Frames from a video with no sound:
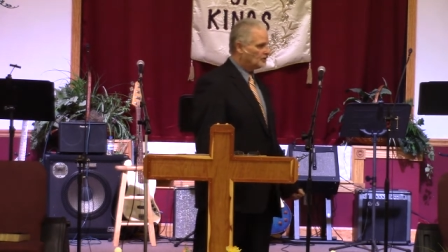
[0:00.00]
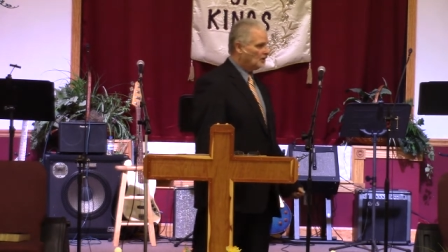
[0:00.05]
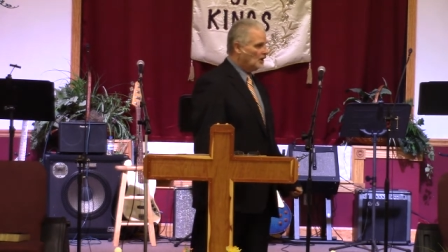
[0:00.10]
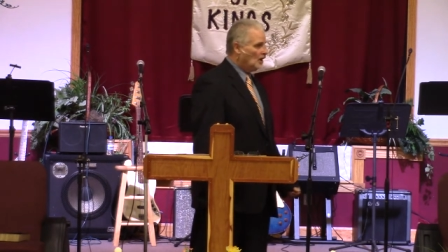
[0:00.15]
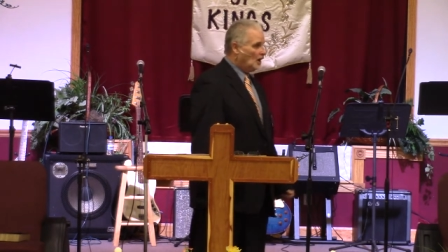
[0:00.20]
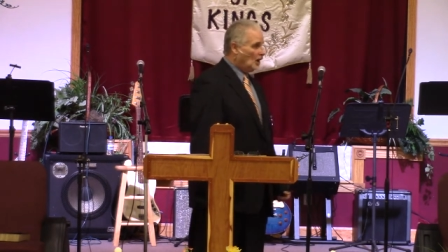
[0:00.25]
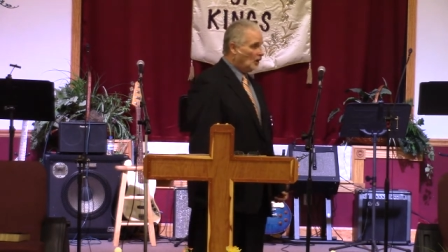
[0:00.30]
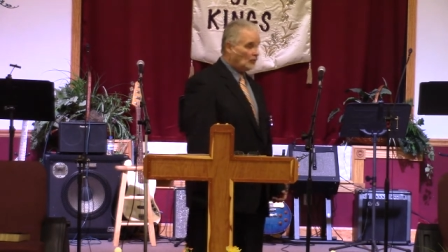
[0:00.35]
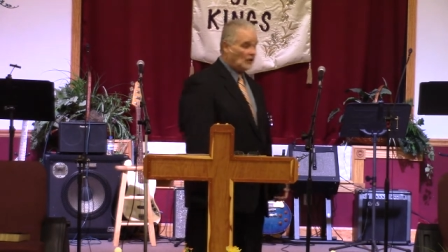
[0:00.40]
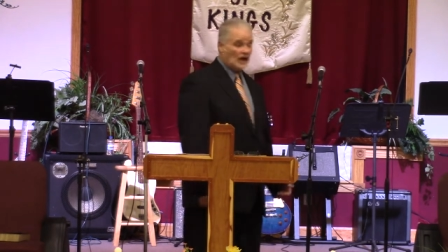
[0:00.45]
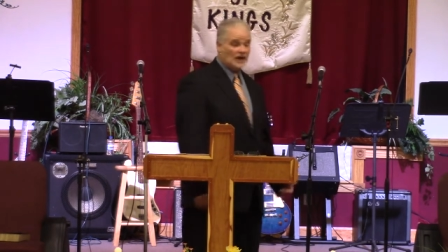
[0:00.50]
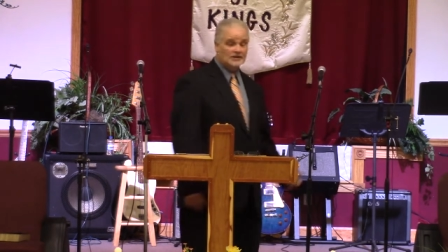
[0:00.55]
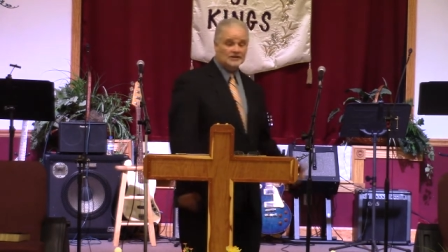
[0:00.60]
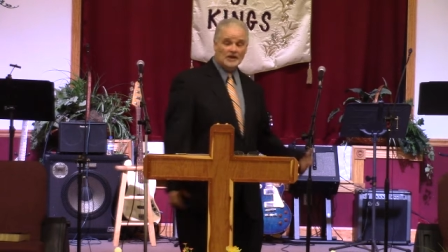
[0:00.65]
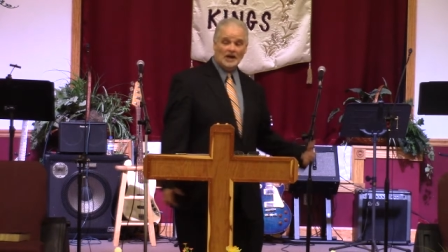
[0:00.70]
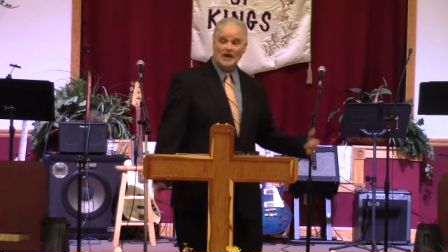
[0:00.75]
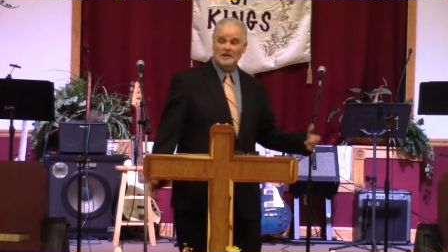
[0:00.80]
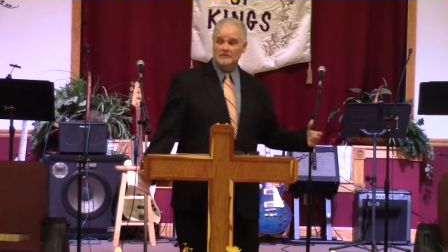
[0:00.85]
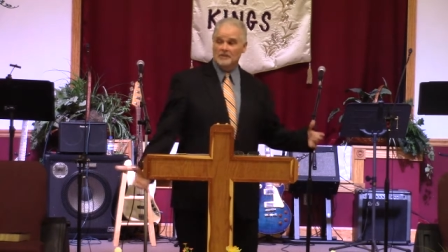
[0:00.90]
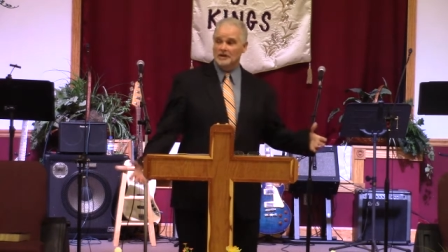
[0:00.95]
And when I
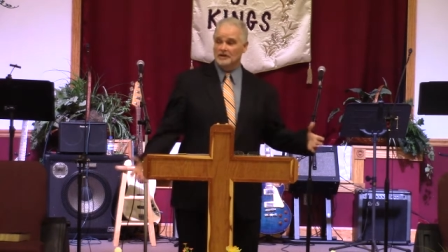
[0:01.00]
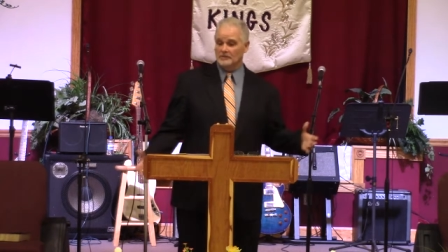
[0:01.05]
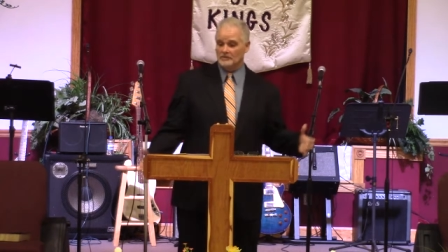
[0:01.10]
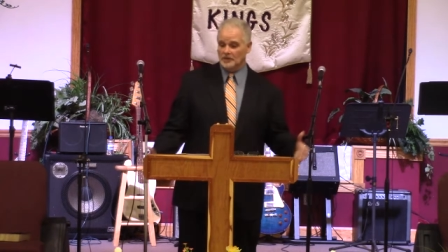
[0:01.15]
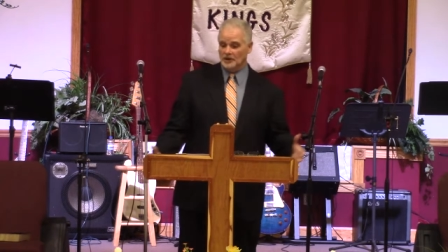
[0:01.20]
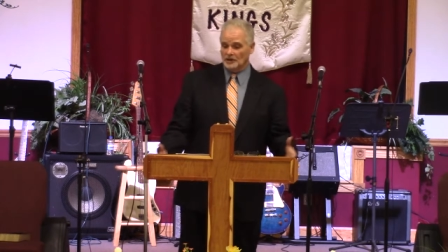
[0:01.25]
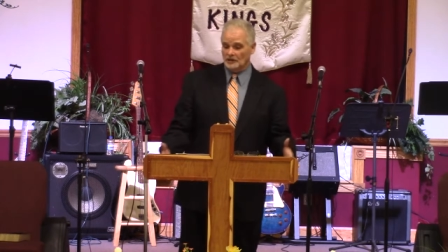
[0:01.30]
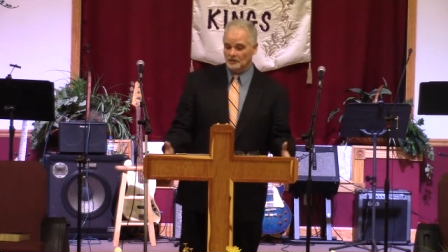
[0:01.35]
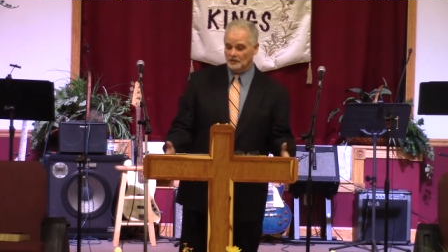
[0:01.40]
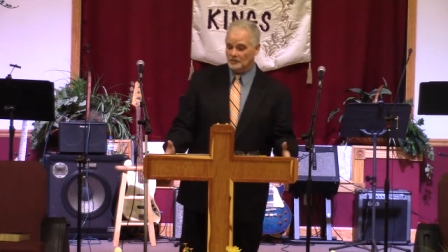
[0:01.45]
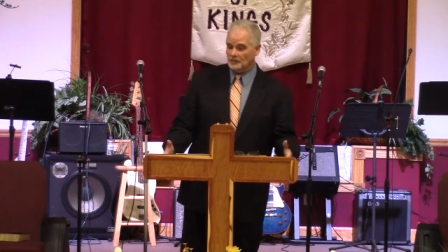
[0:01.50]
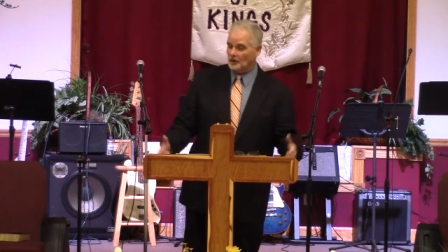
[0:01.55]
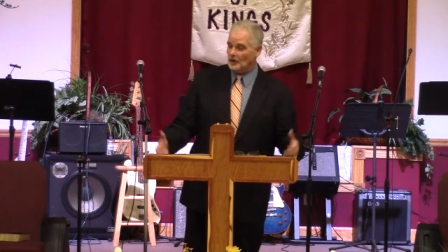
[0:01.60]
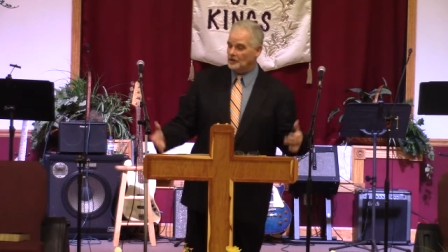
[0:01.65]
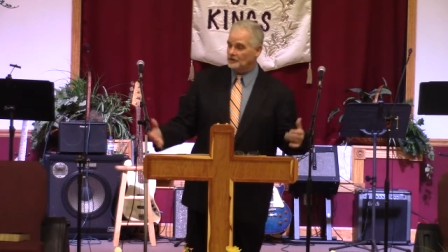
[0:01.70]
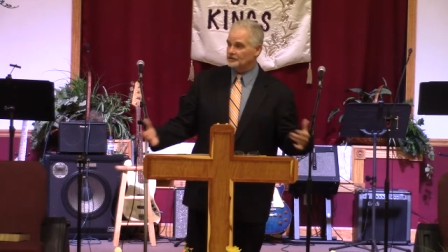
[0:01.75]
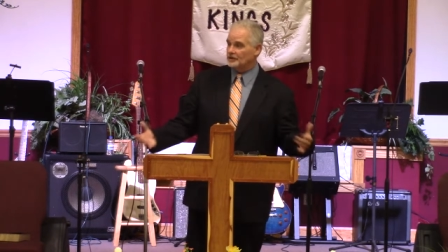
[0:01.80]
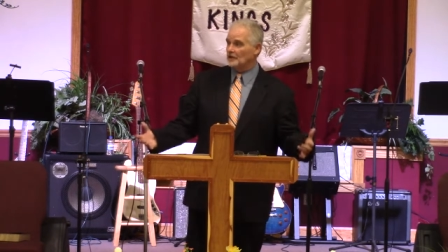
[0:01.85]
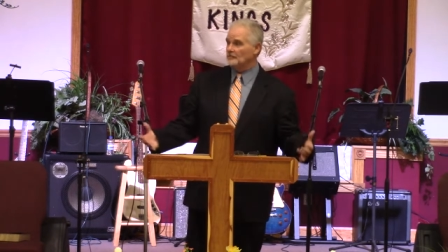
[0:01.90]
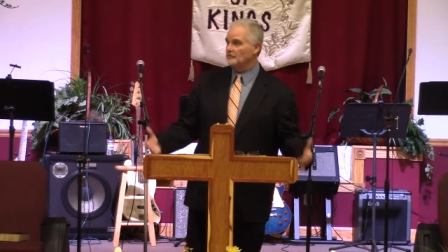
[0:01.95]
say I'm in a building
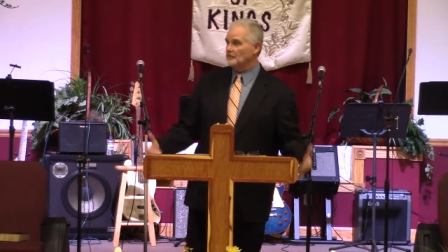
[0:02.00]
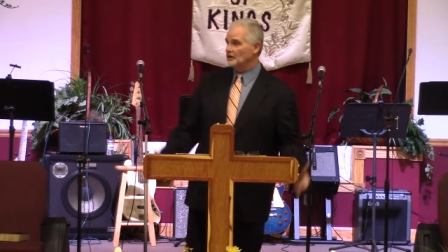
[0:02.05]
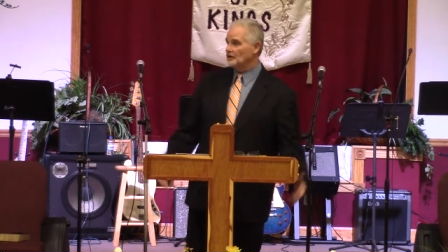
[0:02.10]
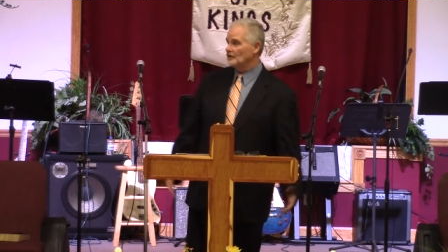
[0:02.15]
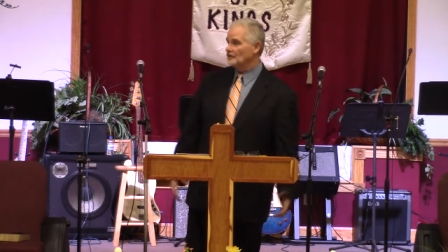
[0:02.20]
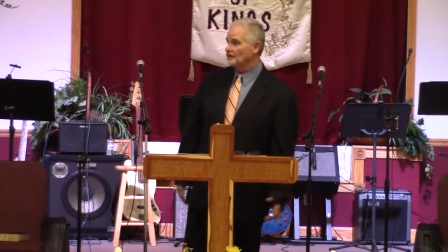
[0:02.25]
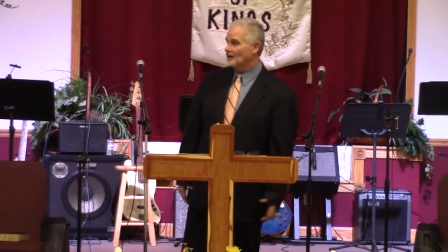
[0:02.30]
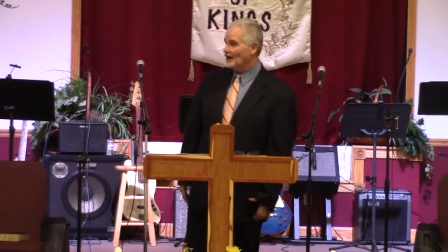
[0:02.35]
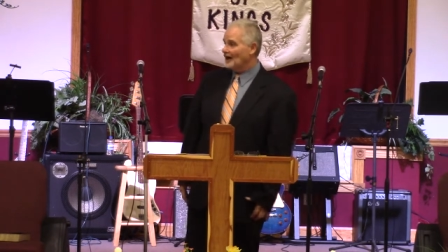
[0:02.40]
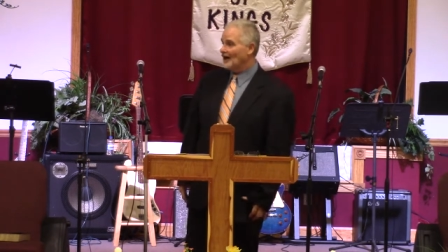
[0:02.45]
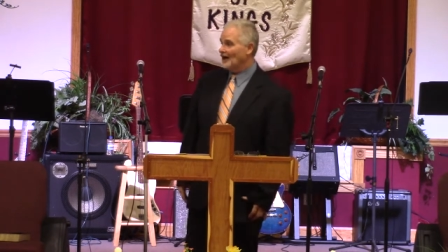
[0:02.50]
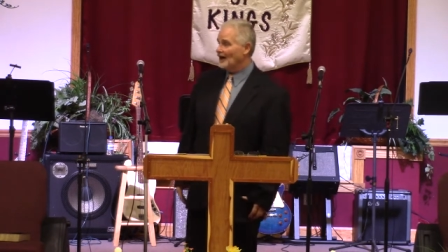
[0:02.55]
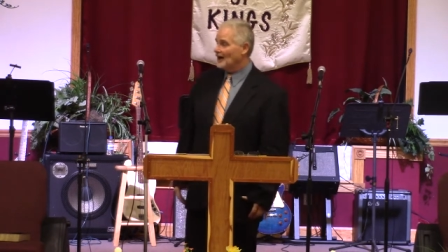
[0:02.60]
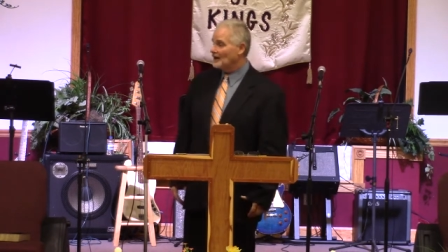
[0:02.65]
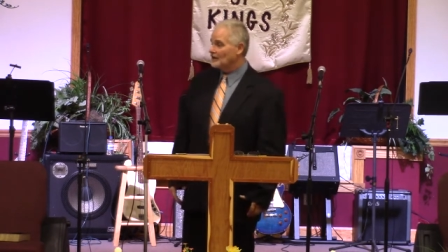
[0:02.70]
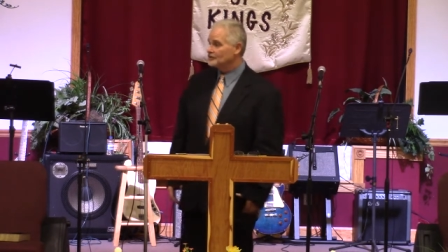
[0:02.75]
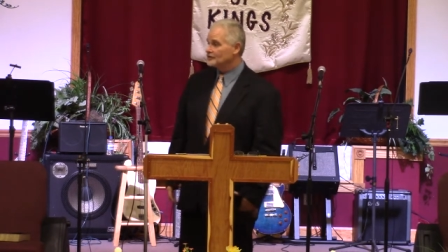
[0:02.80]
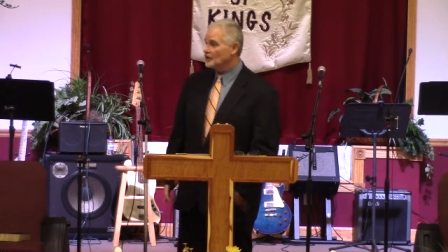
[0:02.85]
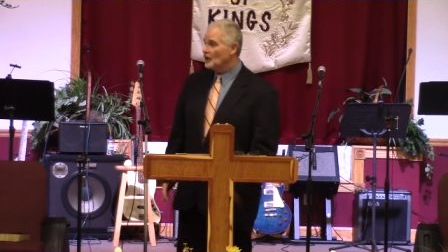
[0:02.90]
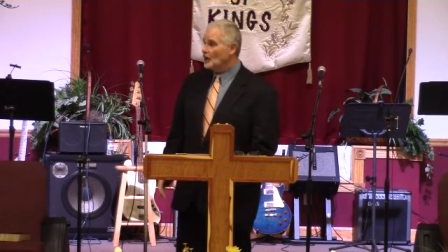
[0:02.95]
project, I'm building a
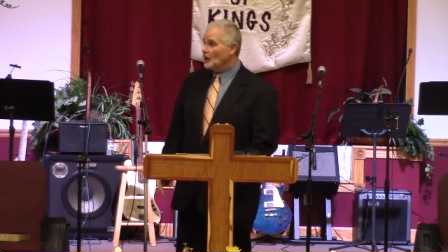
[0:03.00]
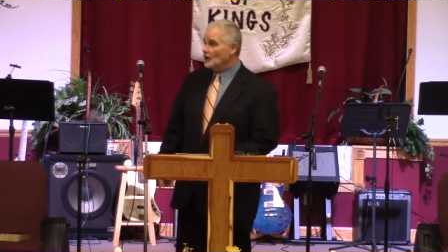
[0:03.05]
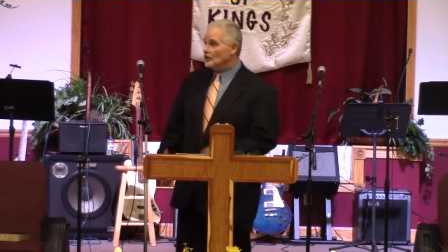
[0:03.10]
house.